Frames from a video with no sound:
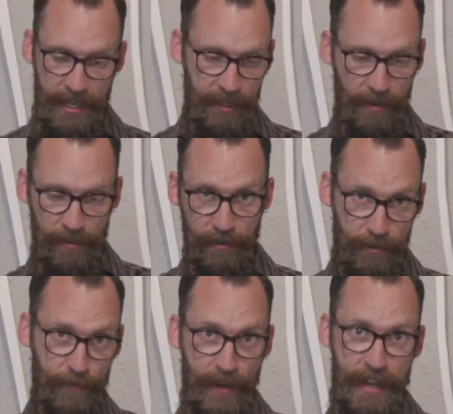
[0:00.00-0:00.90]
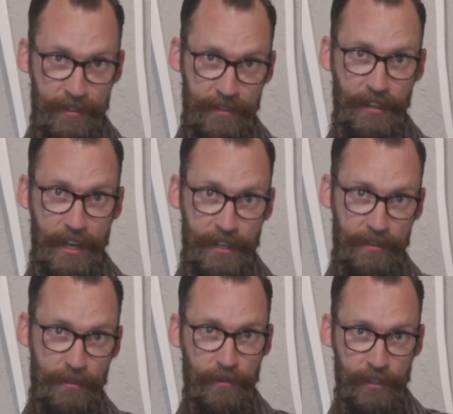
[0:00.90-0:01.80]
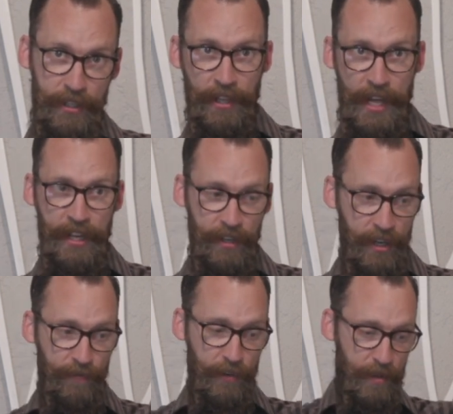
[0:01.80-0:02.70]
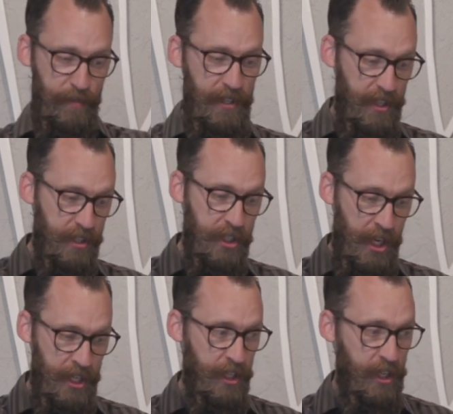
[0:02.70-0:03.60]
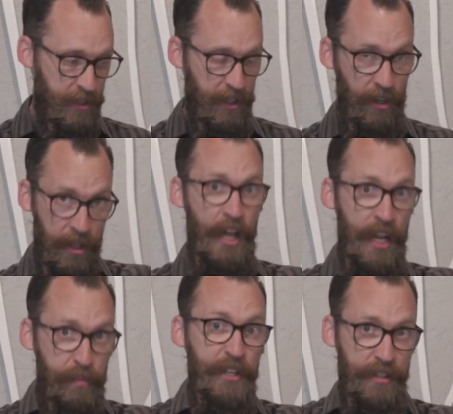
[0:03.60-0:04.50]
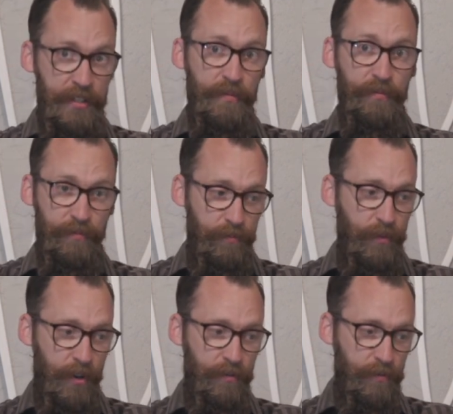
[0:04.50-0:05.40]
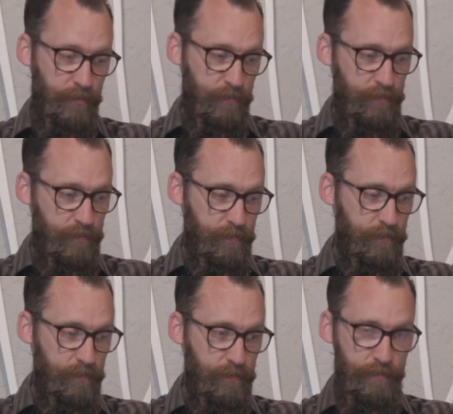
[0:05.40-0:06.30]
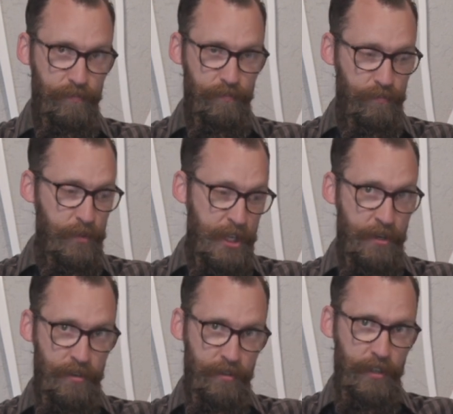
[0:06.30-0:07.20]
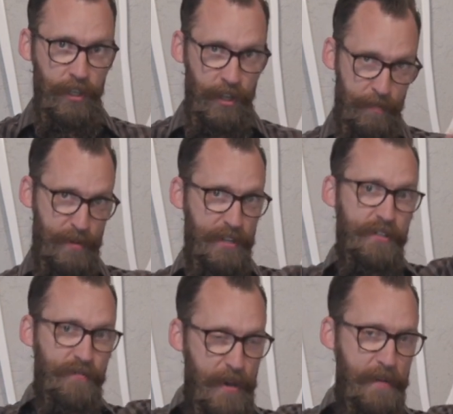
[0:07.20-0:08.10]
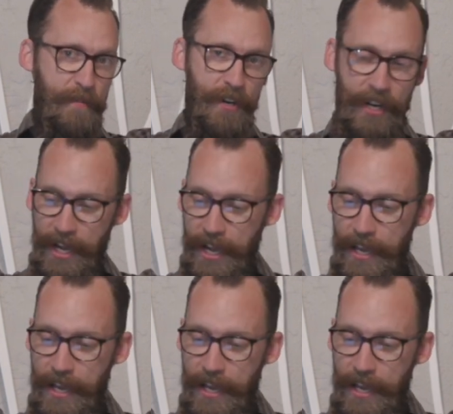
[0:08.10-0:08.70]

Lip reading: I take all of those files, and it's usually a lot, and for something this giant, it's like a lot of pieces of deer, like a lot of pieces of paper.